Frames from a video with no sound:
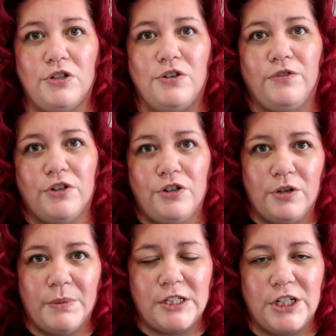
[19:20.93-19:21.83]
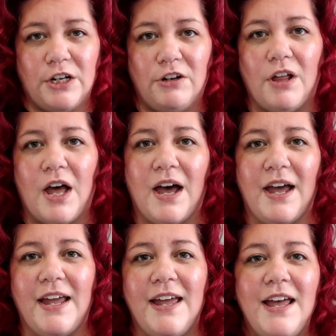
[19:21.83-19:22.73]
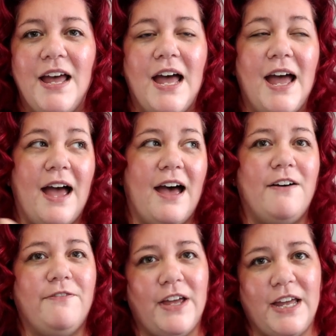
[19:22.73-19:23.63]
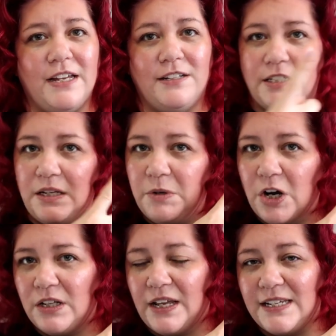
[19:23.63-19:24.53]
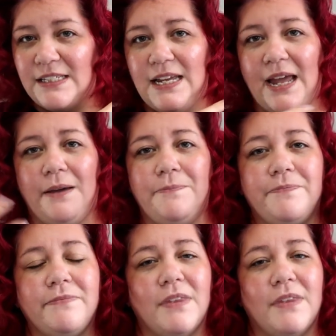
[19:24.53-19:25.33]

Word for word: So if you're new to my channel, I have a TBR Legacy game.